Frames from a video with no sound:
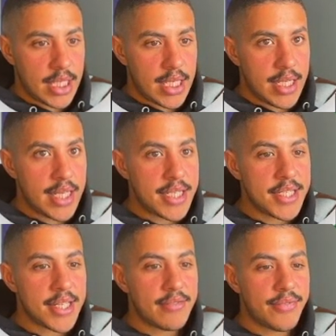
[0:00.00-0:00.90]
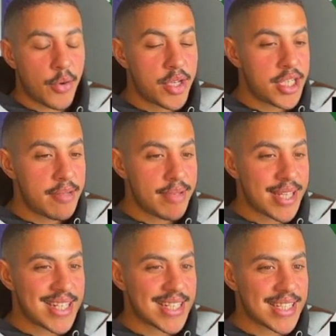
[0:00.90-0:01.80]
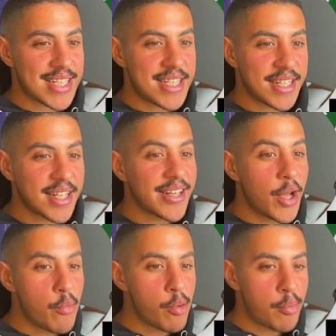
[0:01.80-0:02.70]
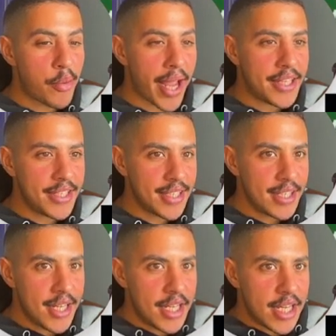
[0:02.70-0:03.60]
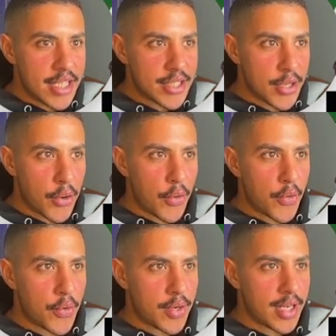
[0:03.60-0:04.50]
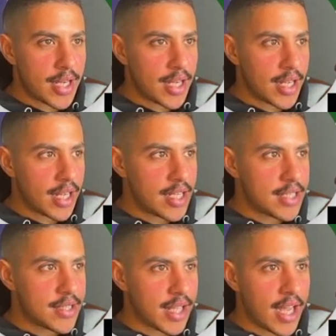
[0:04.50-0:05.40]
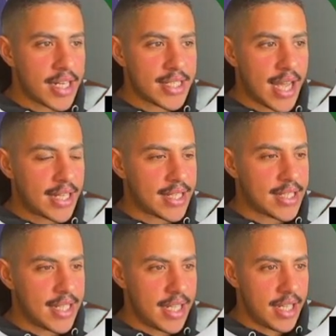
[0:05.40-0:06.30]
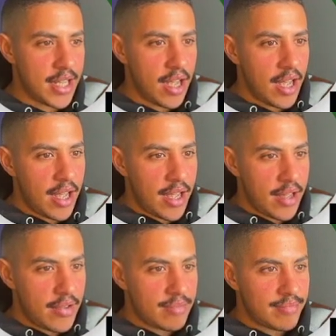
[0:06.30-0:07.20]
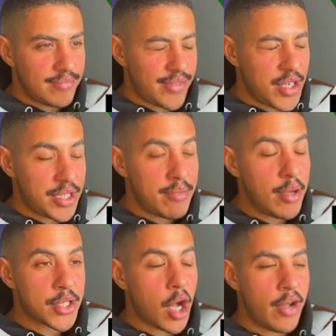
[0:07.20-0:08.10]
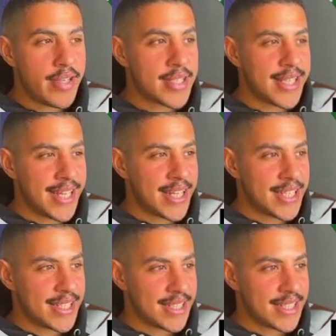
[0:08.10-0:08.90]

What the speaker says: This is unfortunate because this is a global brand. So it's kind of sad to see. First and most obvious thing is